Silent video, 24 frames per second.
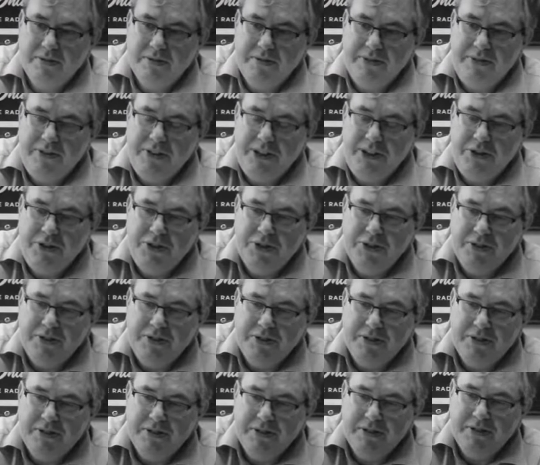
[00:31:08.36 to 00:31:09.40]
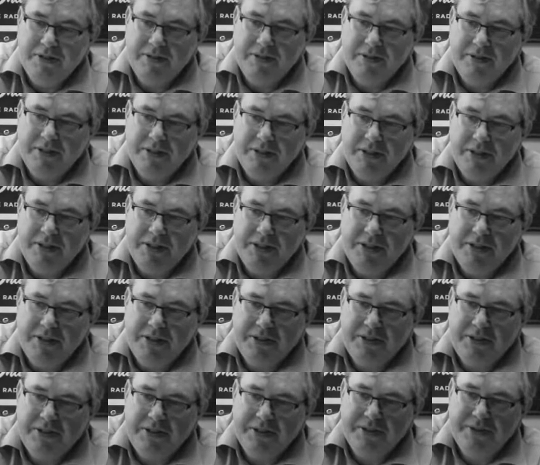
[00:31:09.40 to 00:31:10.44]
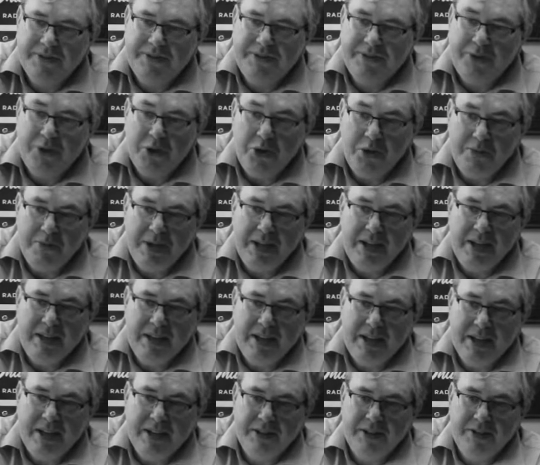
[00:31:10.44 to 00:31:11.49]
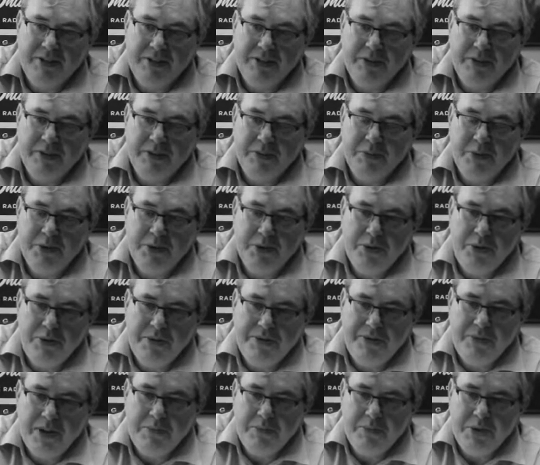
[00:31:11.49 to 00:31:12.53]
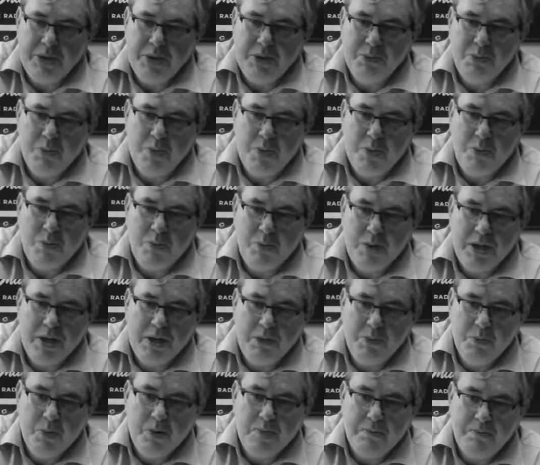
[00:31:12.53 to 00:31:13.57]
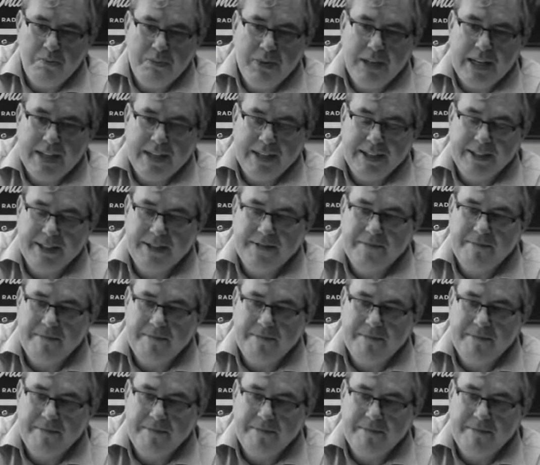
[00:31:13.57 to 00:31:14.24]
featured as its 4 main characters. There were 2 families, one white, one black.